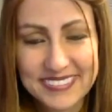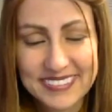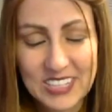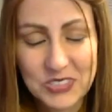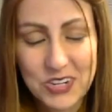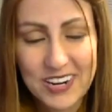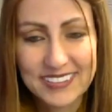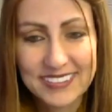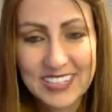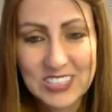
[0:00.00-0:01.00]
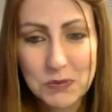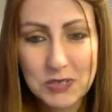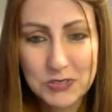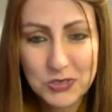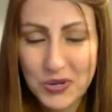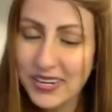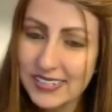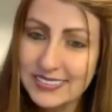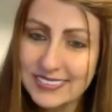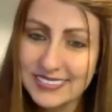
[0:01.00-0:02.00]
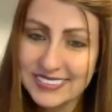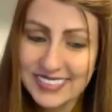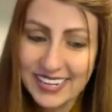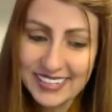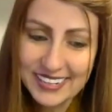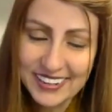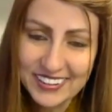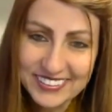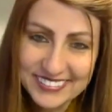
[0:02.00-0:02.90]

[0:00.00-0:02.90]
That's right. Thanks so much for joining us. Take care.